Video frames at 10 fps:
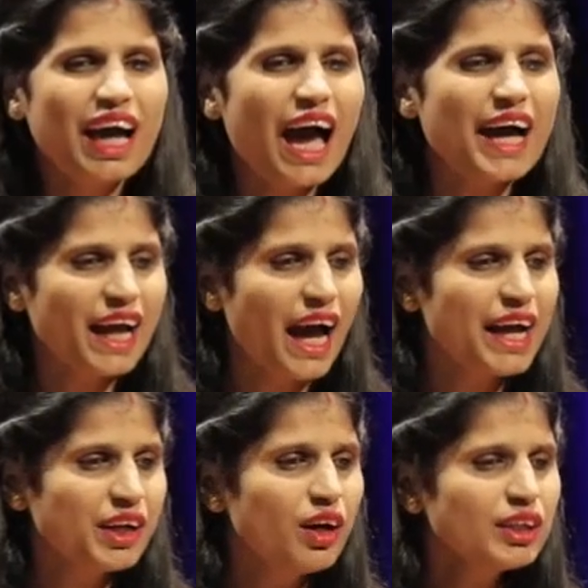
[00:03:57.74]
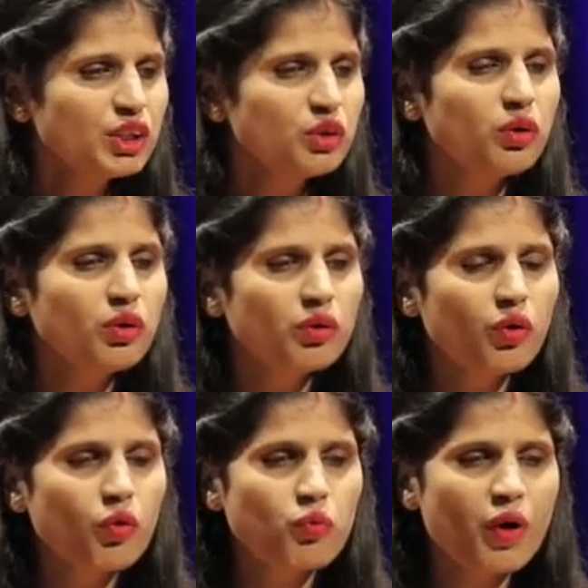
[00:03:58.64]
And I also
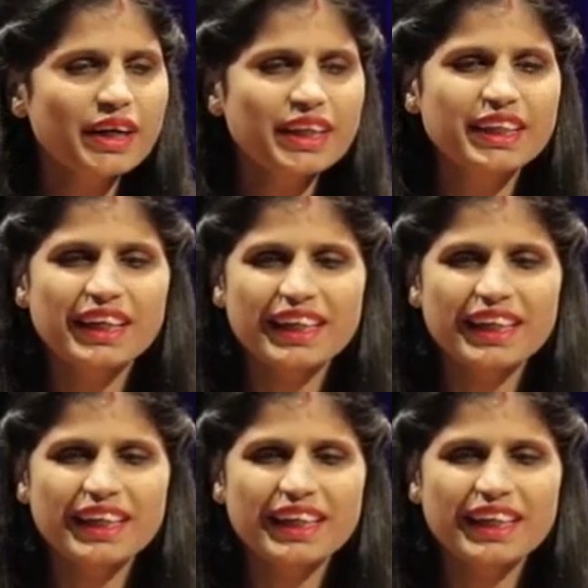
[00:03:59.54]
work in a